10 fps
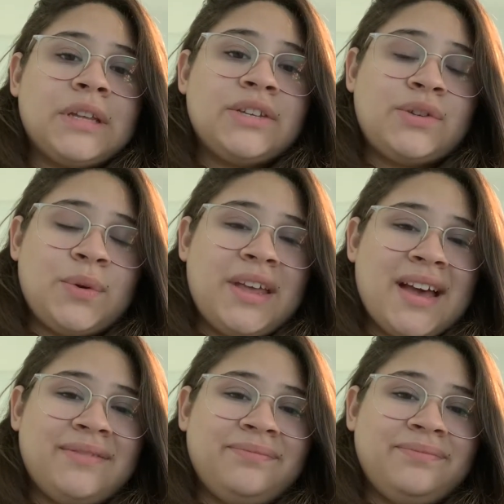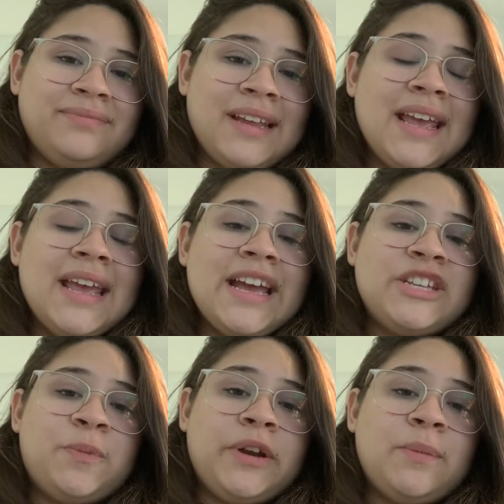So yeah,
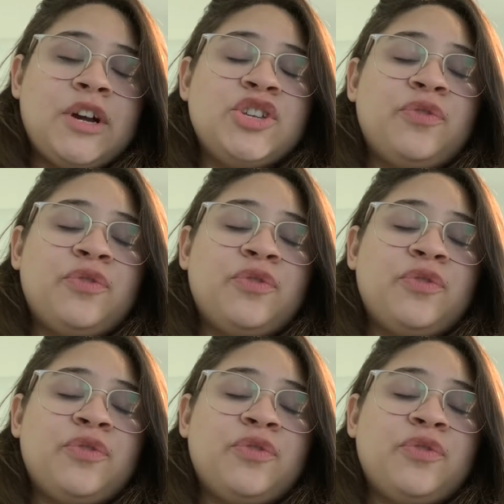it's pretty much